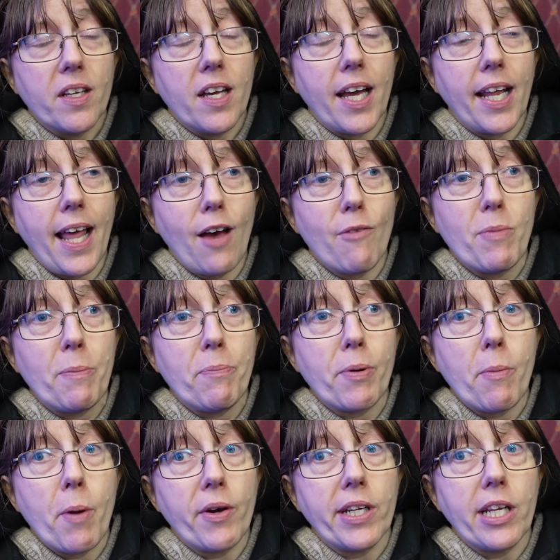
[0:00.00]
And I have been
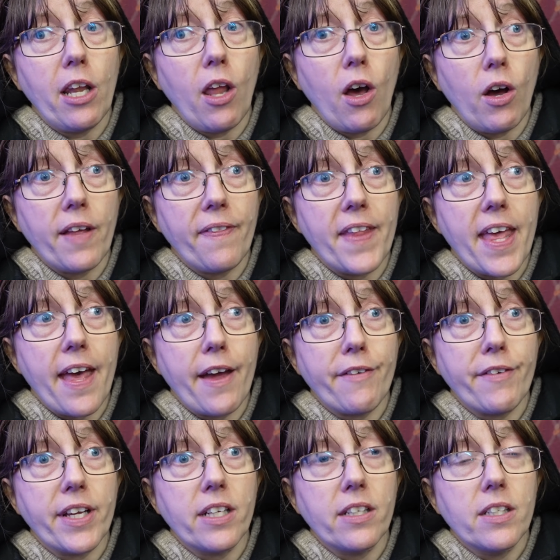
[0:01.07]
promoting a lot in the
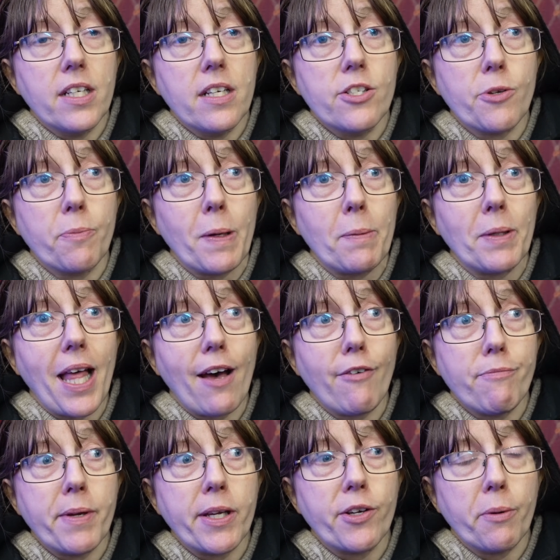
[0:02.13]
area, so people
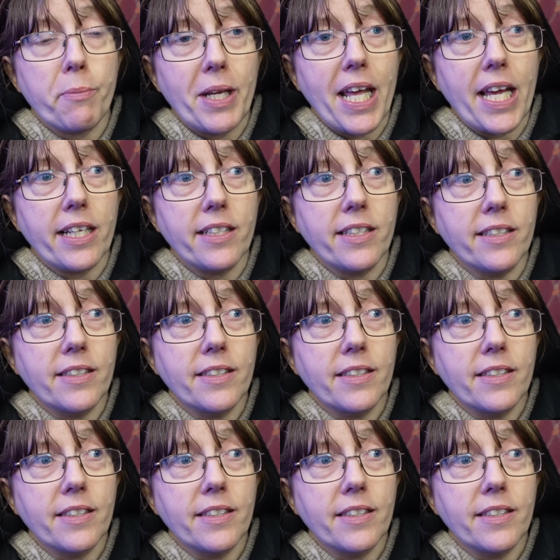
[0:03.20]
have been coming in.